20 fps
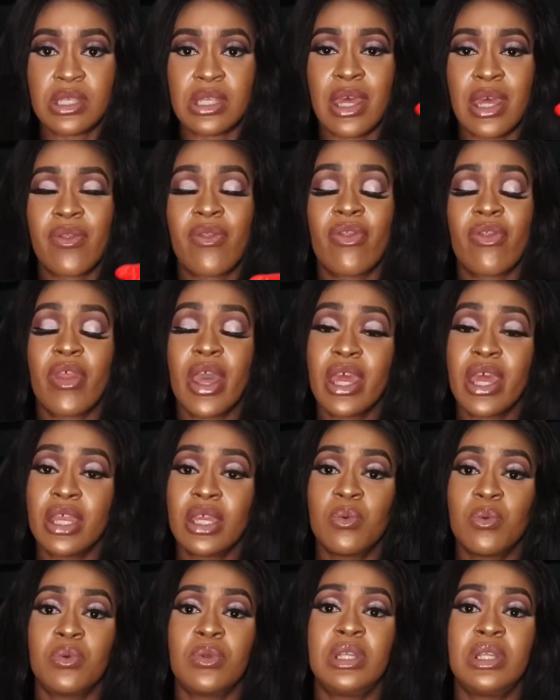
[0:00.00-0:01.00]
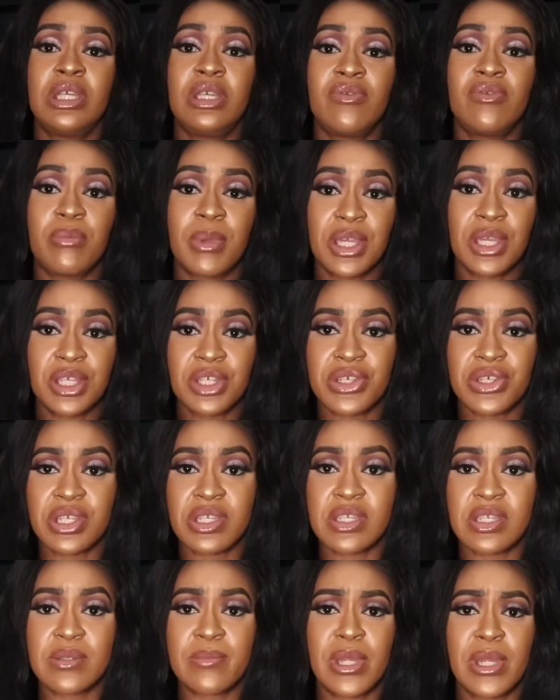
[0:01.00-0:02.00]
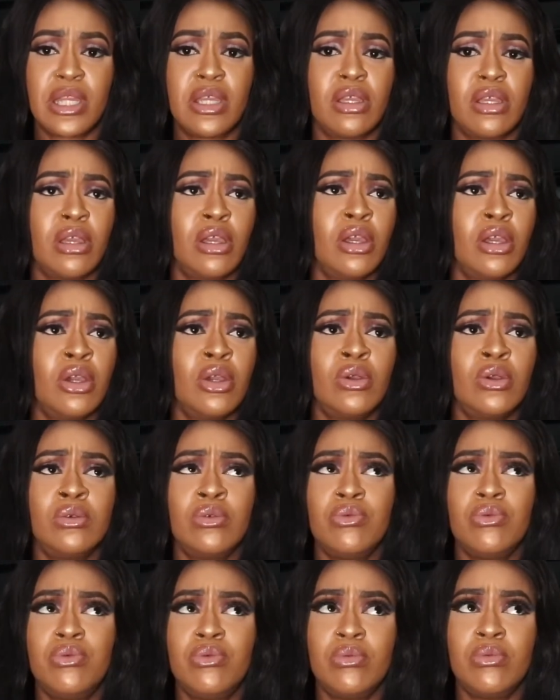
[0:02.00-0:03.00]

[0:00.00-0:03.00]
and then it will leave my kitchen smelling that space.